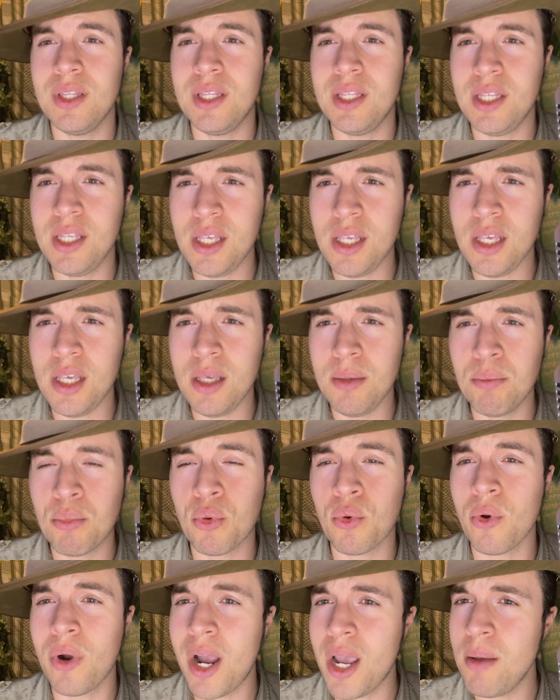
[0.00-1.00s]
the
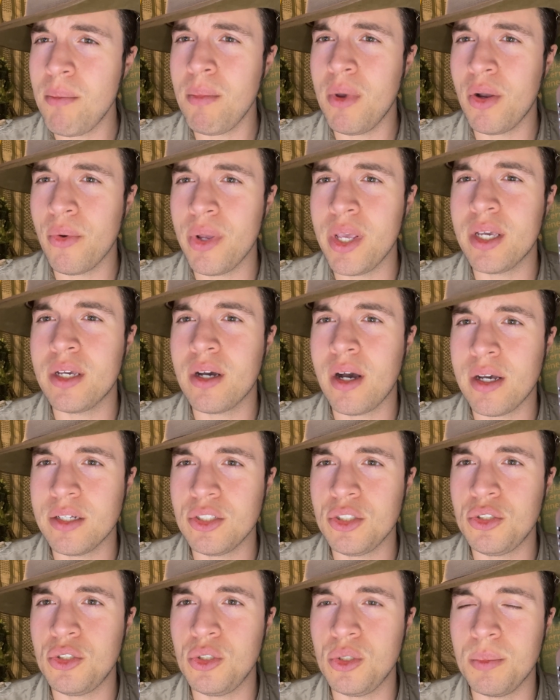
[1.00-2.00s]
primary
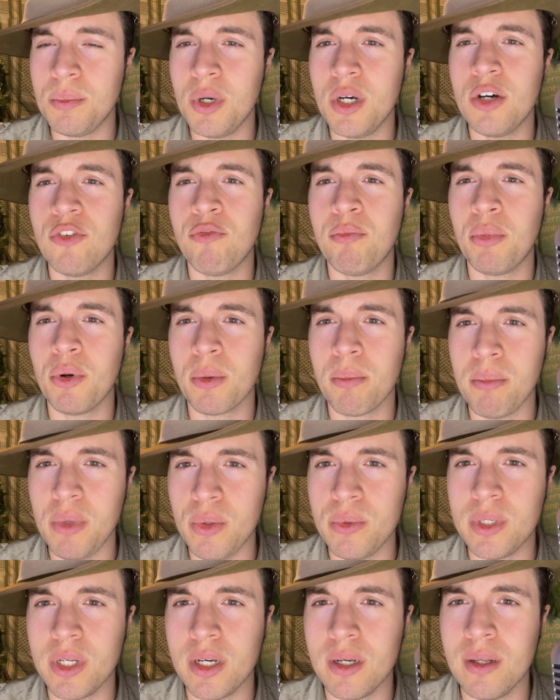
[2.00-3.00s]
costume of
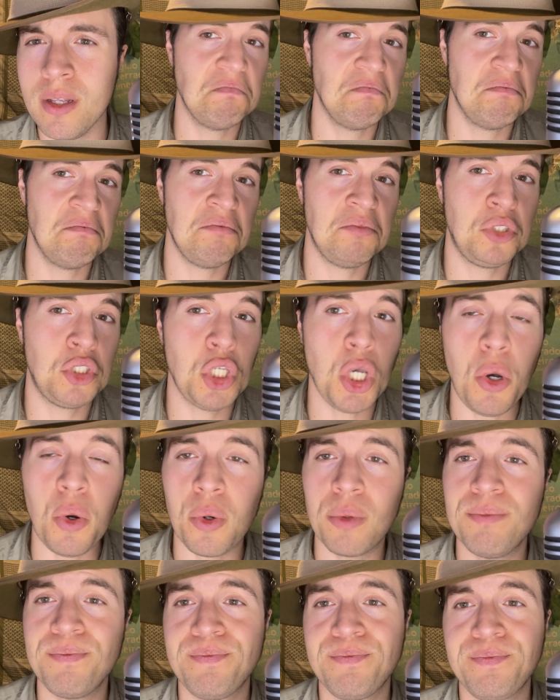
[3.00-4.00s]
Bermuda.
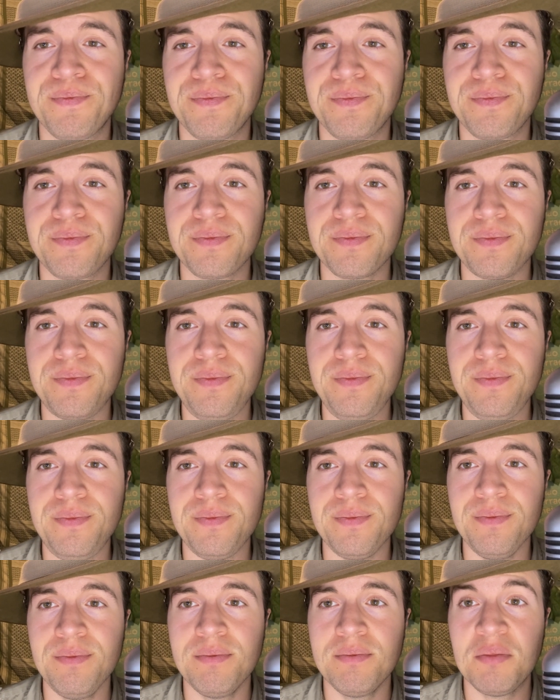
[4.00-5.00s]
So,
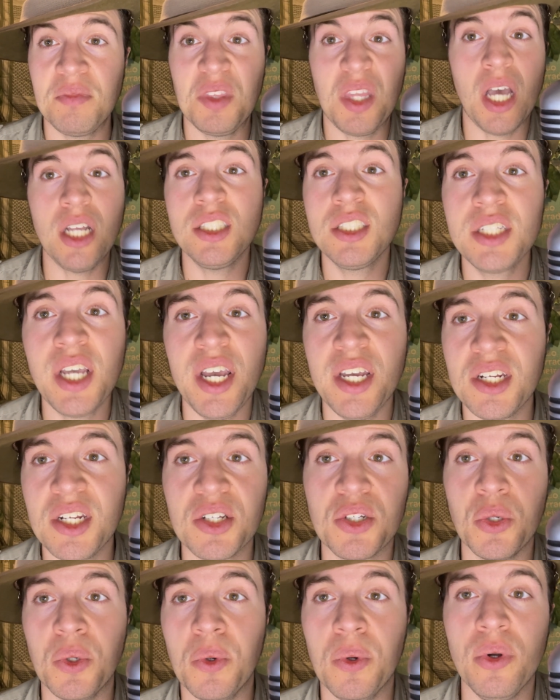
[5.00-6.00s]
that's kinda
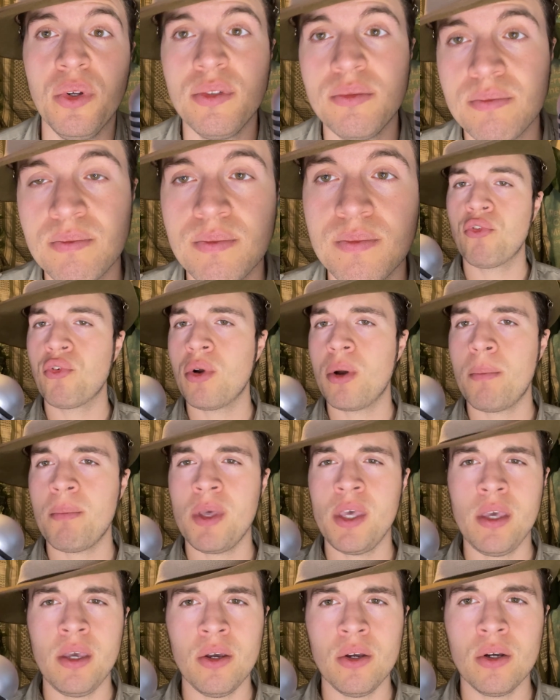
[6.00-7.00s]
cool. From
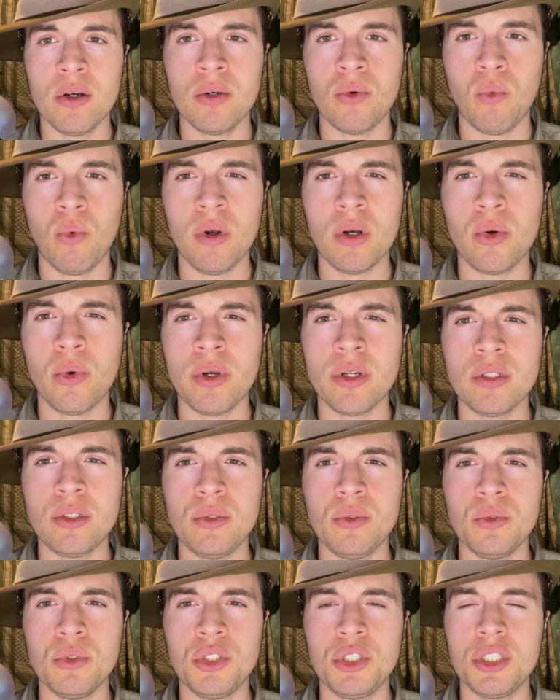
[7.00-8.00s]
here, we're going
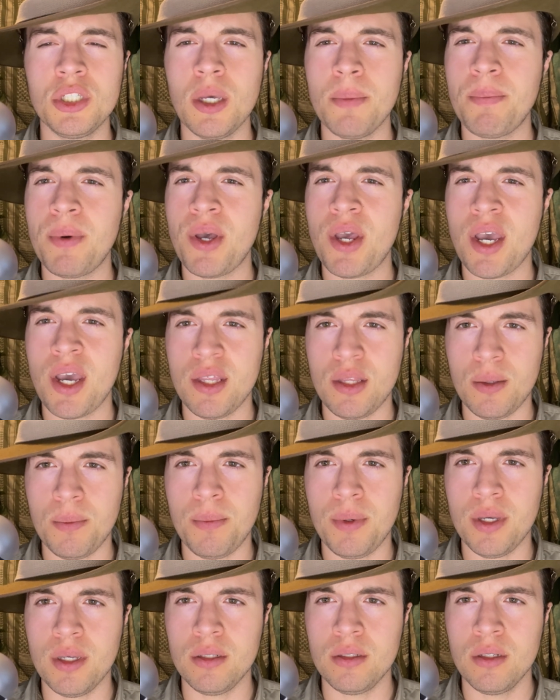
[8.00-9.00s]
to skip ahead a
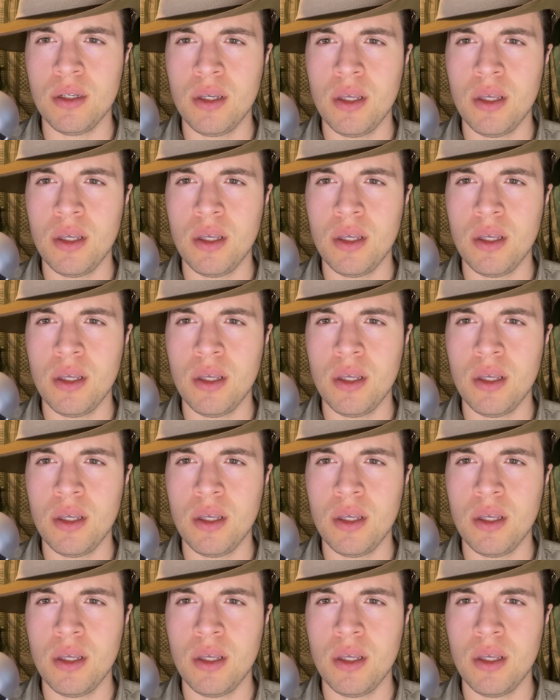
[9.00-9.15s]
bit